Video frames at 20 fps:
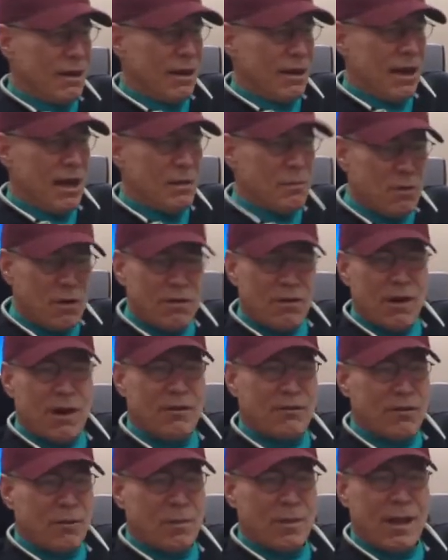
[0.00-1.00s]
and move
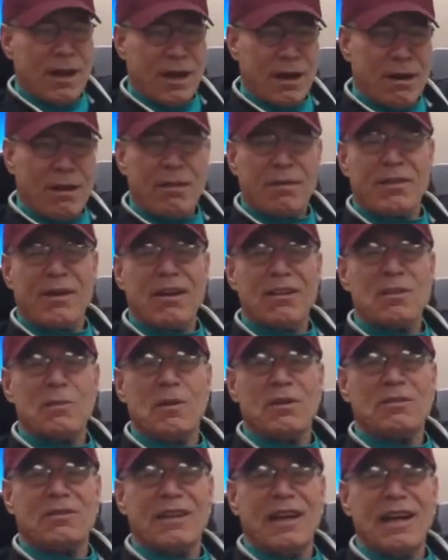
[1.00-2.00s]
on from there, they're the
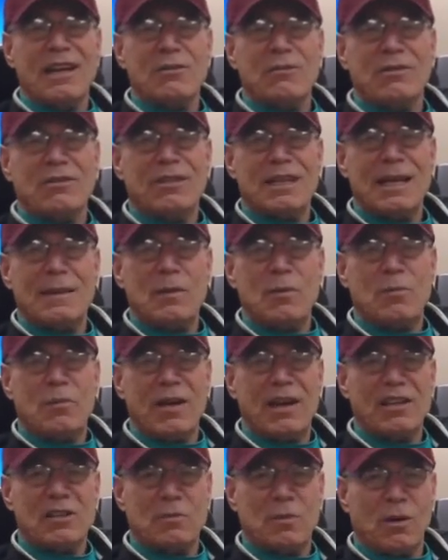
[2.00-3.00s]
most dangerous team in
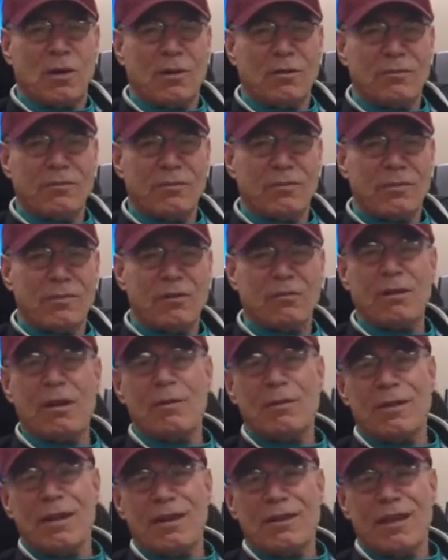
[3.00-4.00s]
baseball. Do you agree
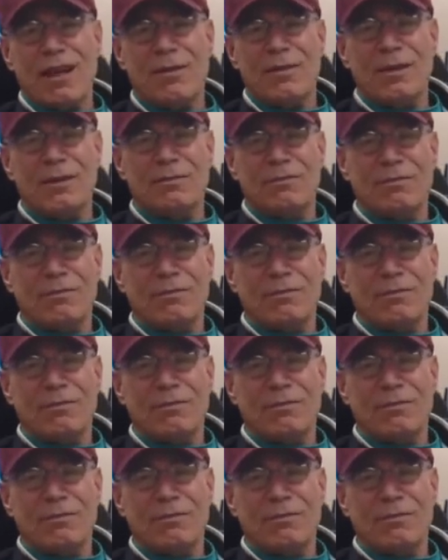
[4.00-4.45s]
with that, David?